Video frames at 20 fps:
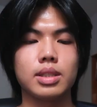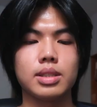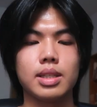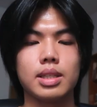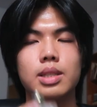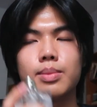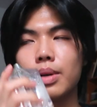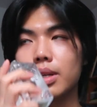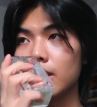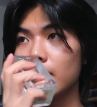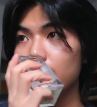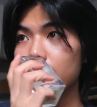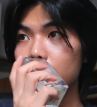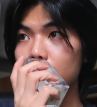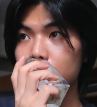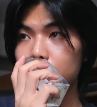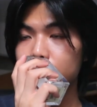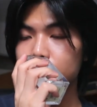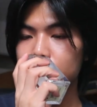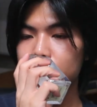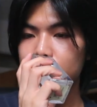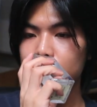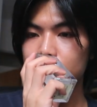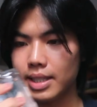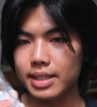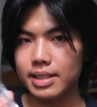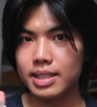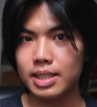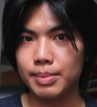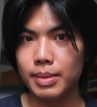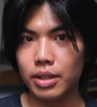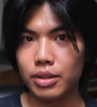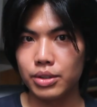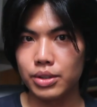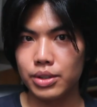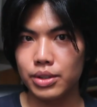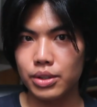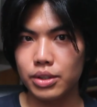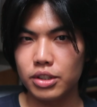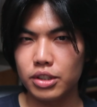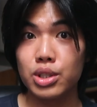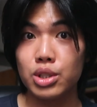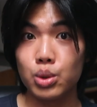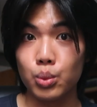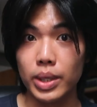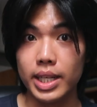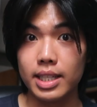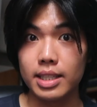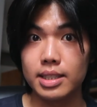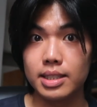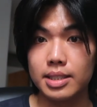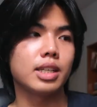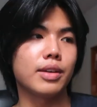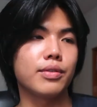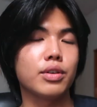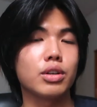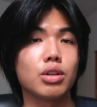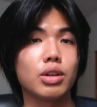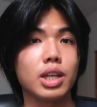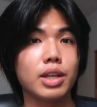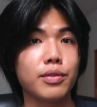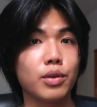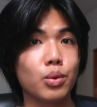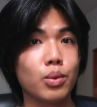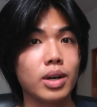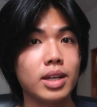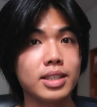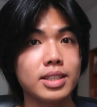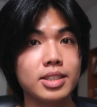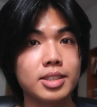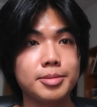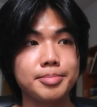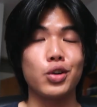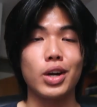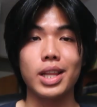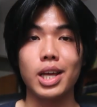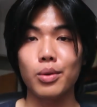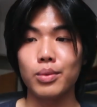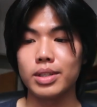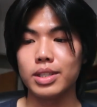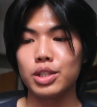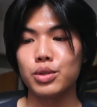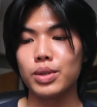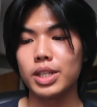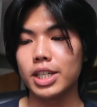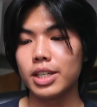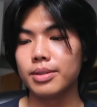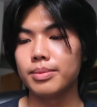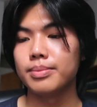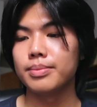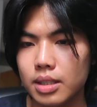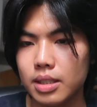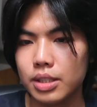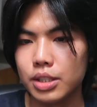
does it smell like? It smells sweet. If you're looking for one, try that one, it's really good.